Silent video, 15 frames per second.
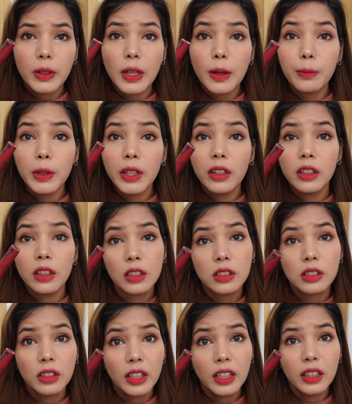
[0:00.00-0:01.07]
Applicator
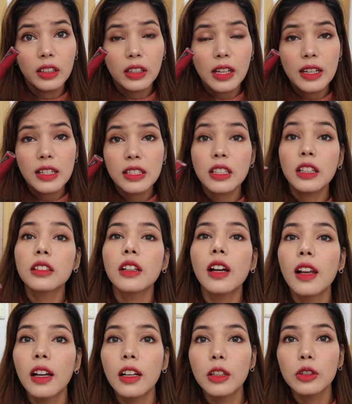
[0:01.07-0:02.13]
is really nice and
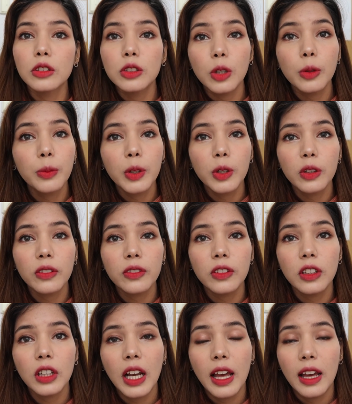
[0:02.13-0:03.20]
color looks so beautiful,
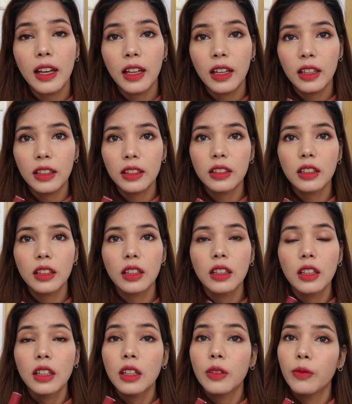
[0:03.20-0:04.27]
and
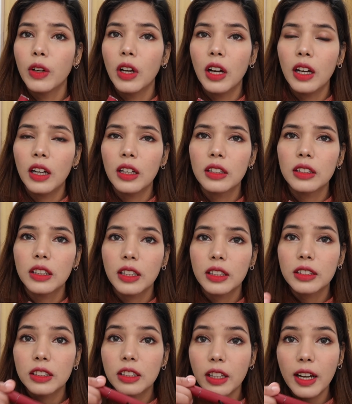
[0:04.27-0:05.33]
it
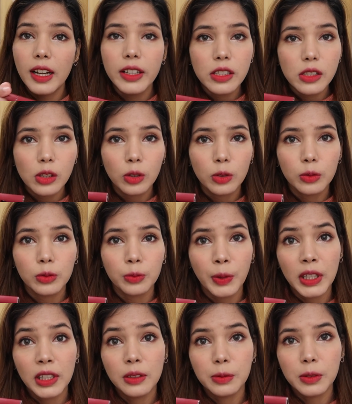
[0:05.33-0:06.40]
glides on
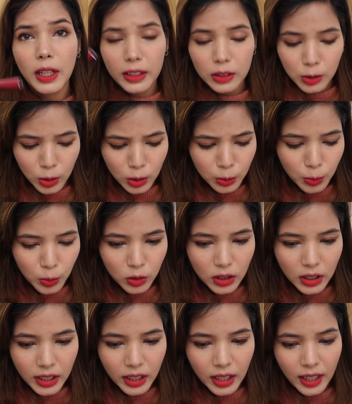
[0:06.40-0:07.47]
my lips like so
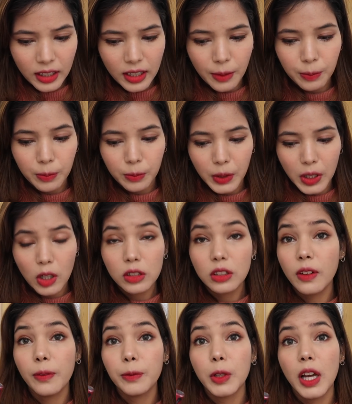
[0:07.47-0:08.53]
smoothly, and because
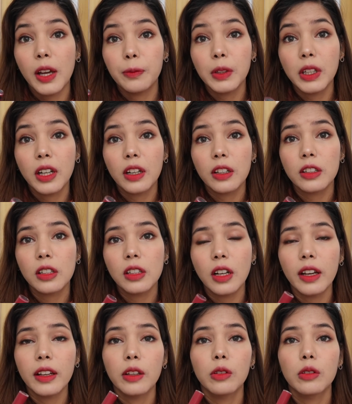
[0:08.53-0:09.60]
of applicator
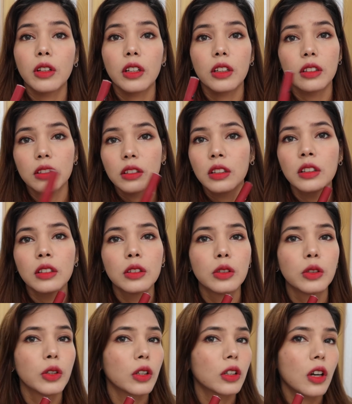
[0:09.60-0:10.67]
like you can
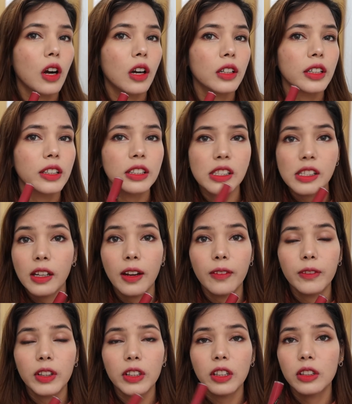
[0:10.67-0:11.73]
do your corners and
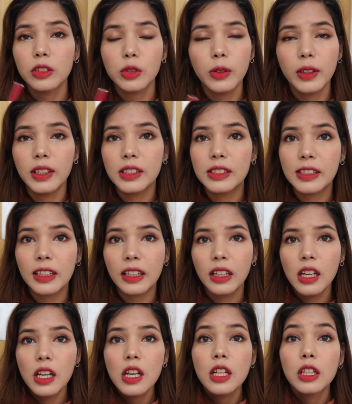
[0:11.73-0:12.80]
everything so easily.
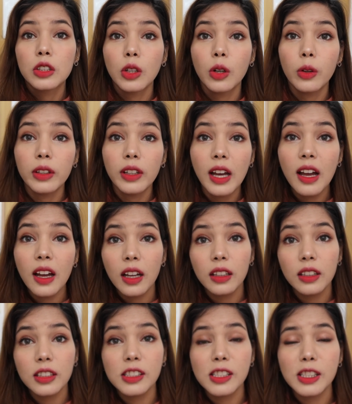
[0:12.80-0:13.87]
So yeah,
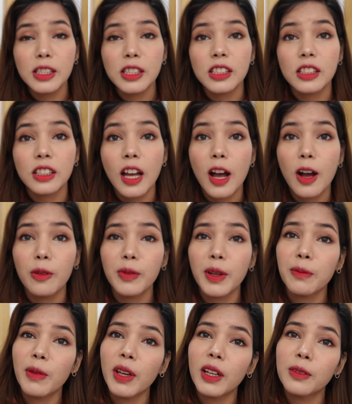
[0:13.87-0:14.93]
this is how
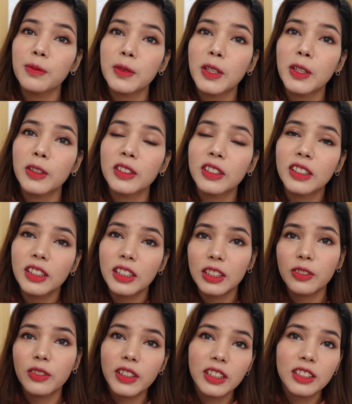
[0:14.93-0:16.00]
my makeup look.
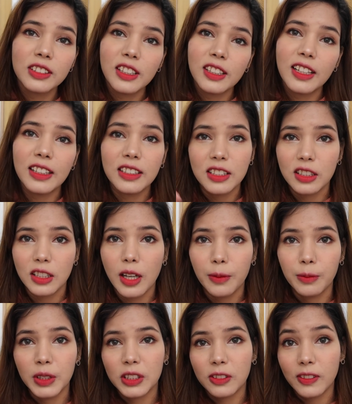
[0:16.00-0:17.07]
This one is the last
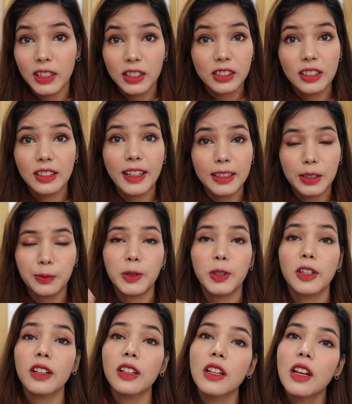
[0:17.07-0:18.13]
step, this one is the last
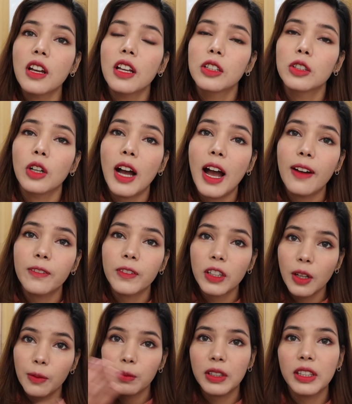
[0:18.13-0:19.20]
product. So after
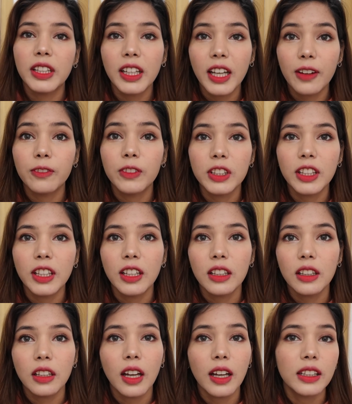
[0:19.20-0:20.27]
completing
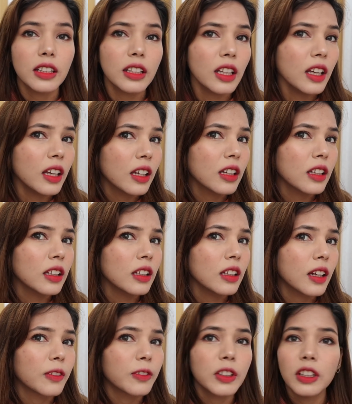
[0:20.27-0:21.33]
everything, I
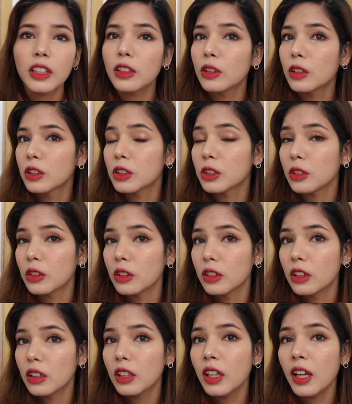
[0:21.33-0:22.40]
think everything looks
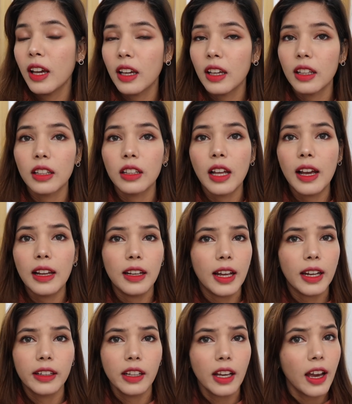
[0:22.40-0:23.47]
good and I
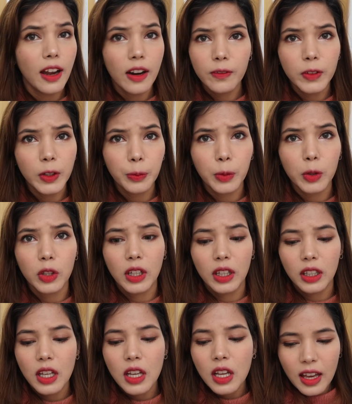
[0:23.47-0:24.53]
like every product.